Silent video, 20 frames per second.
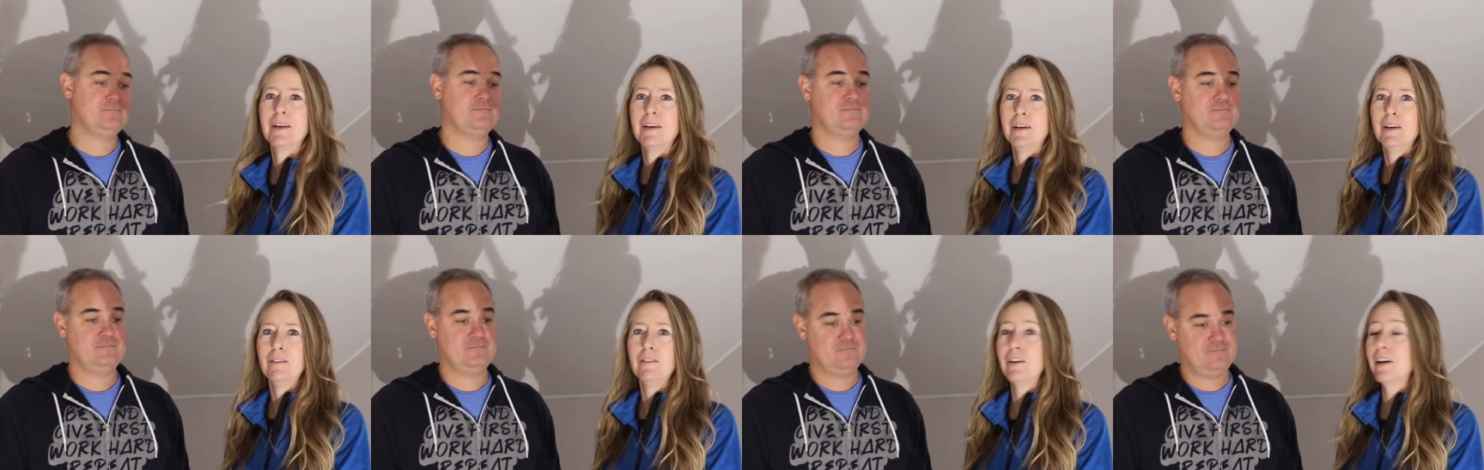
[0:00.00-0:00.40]

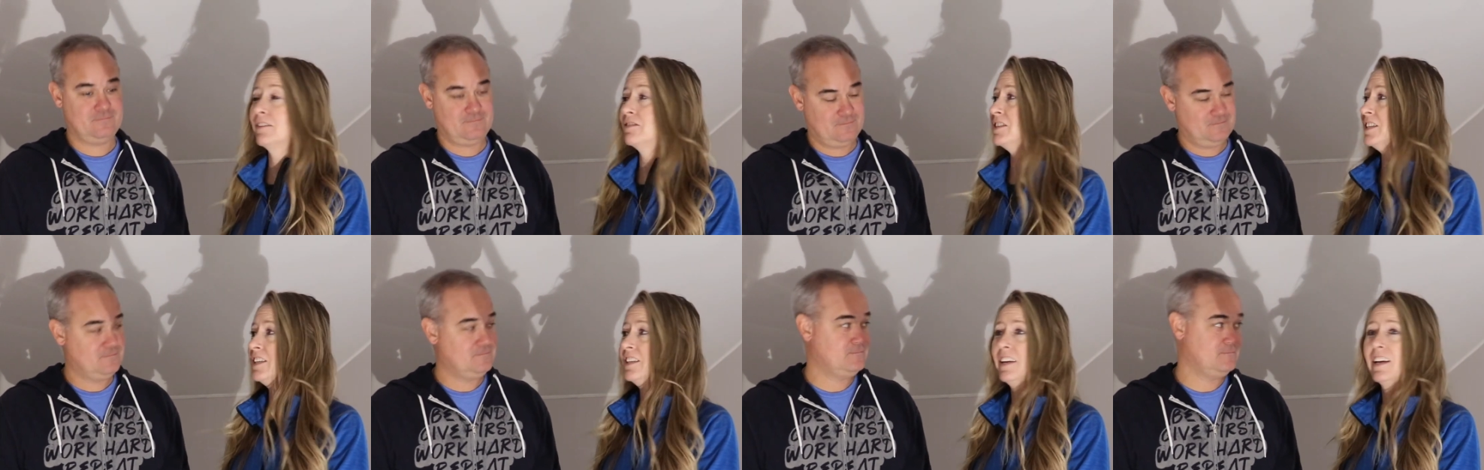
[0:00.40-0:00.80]
Speaker 1: If you
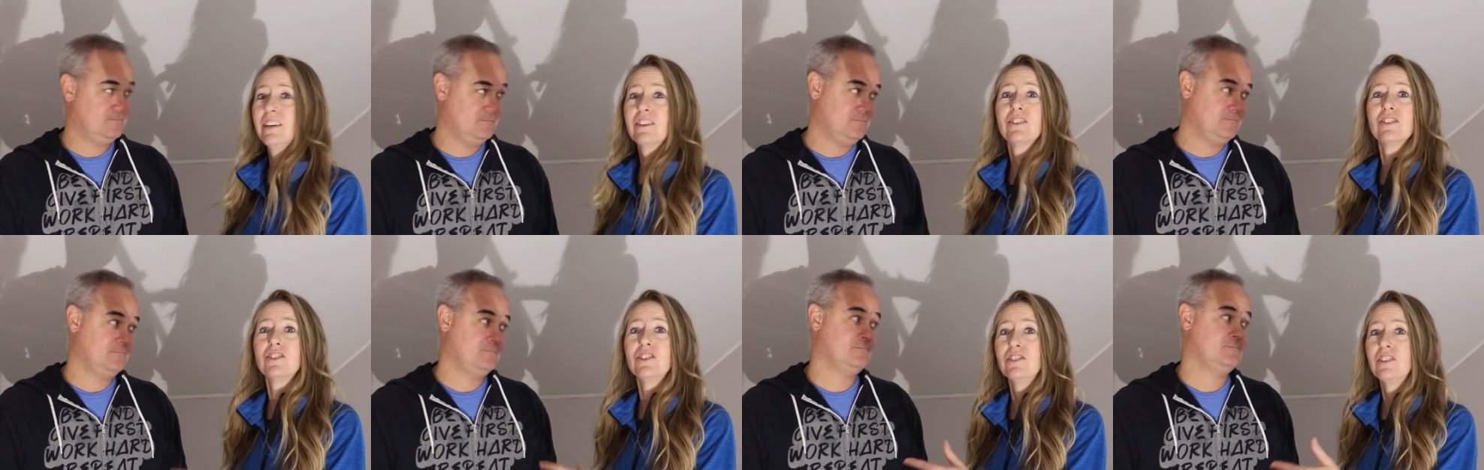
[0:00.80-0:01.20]
have
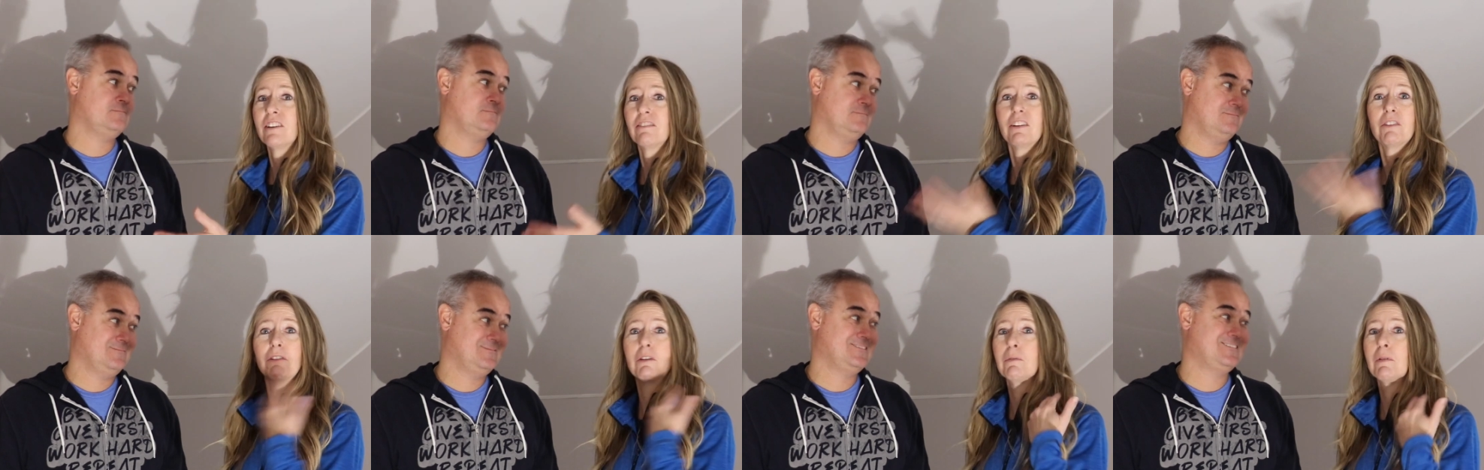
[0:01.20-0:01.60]
teenagers, you
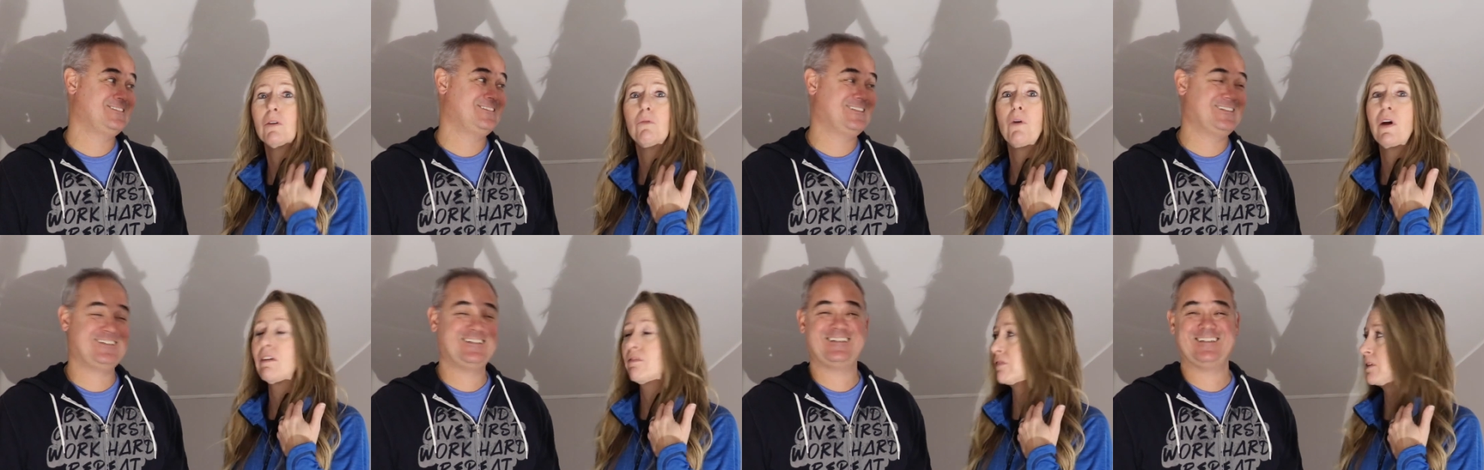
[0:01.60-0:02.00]
definitely want to be
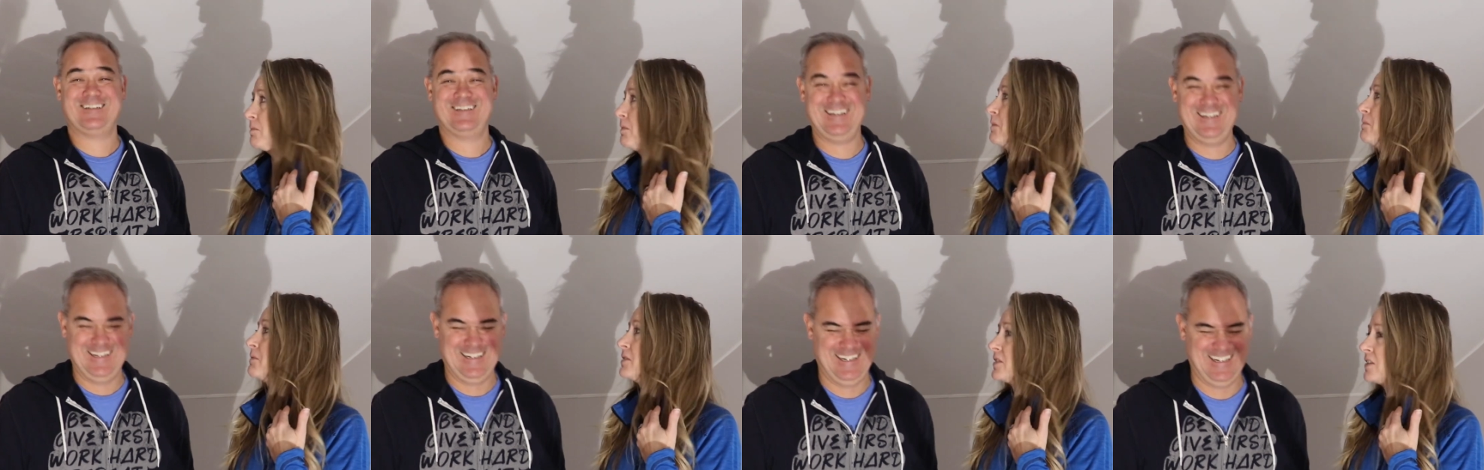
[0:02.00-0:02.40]
away
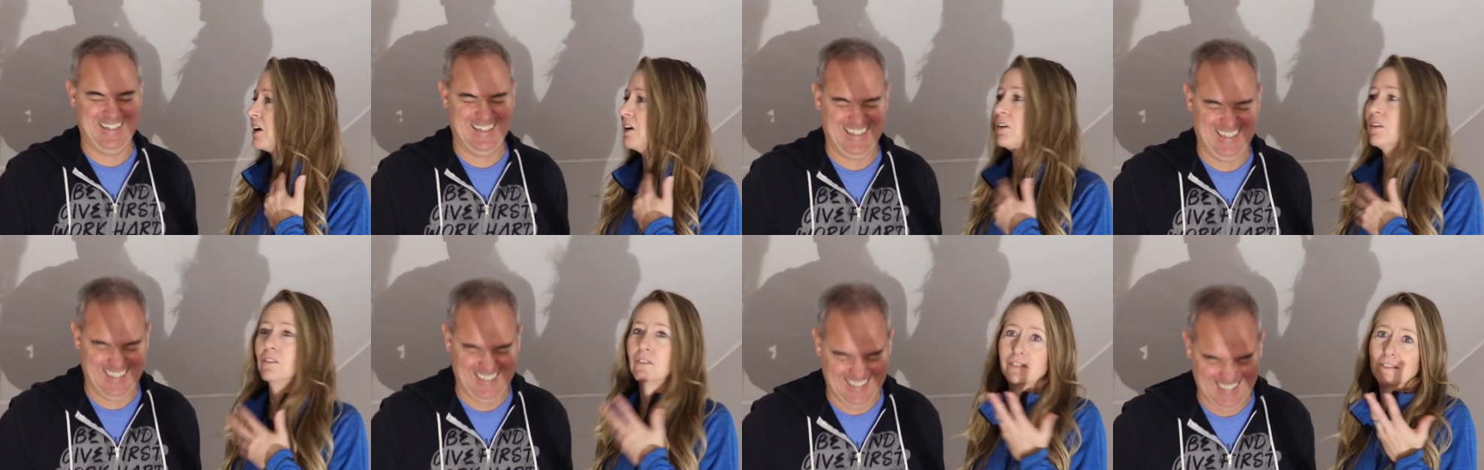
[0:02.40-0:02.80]
from them.
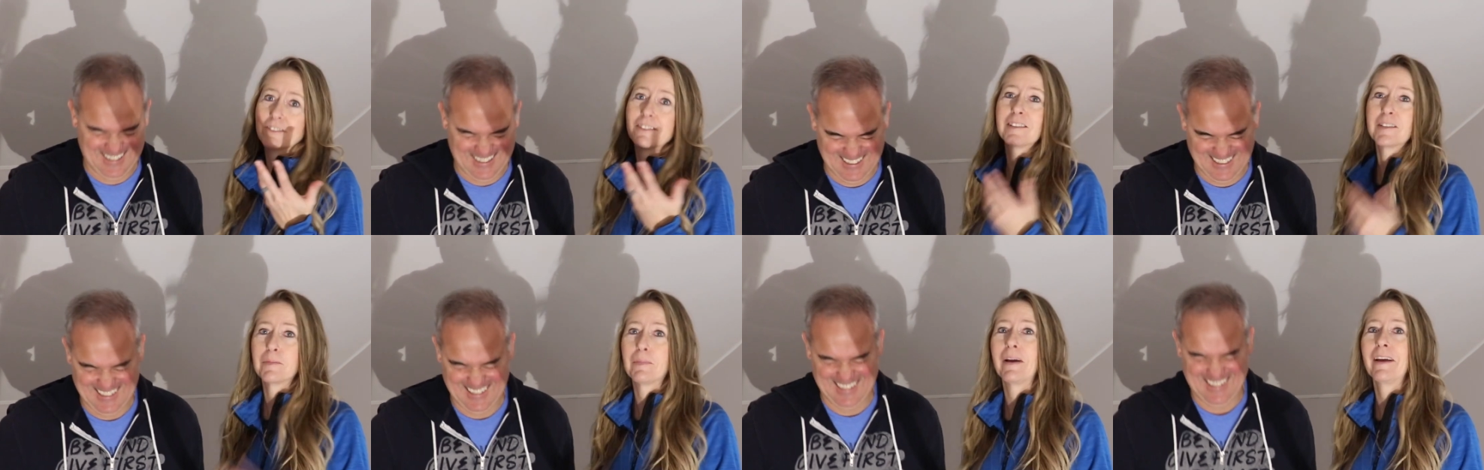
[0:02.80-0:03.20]
So
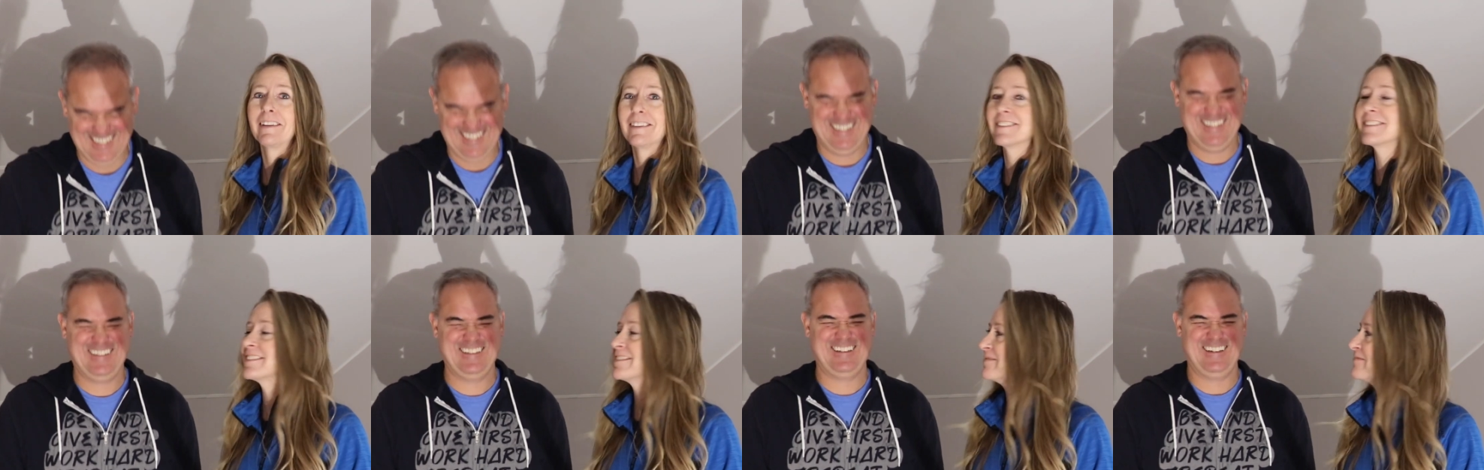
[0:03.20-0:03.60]
just depends.